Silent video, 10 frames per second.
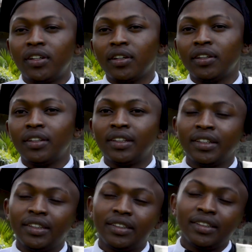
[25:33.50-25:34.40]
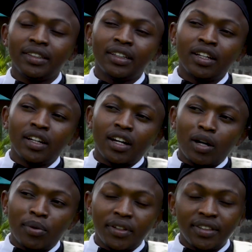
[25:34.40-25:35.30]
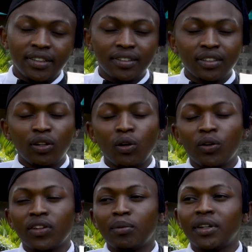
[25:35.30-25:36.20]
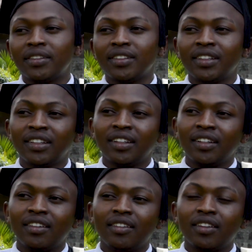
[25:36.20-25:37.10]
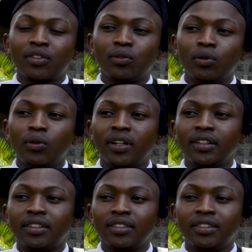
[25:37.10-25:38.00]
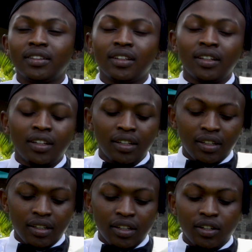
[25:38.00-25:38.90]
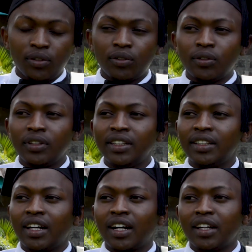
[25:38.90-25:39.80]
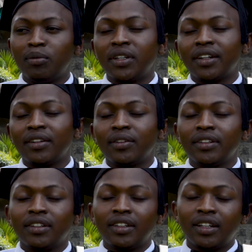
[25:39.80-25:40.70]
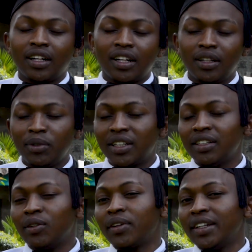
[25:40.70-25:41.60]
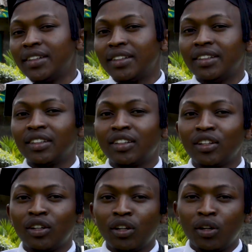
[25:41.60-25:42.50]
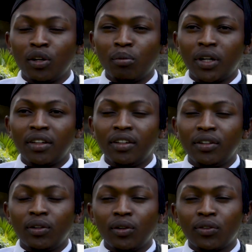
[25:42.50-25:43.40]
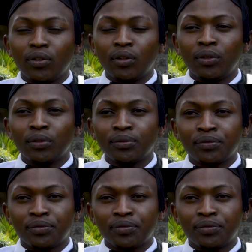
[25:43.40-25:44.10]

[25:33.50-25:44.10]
it appreciates wholesomeness. This is a school where it is not only academically oriented, but they also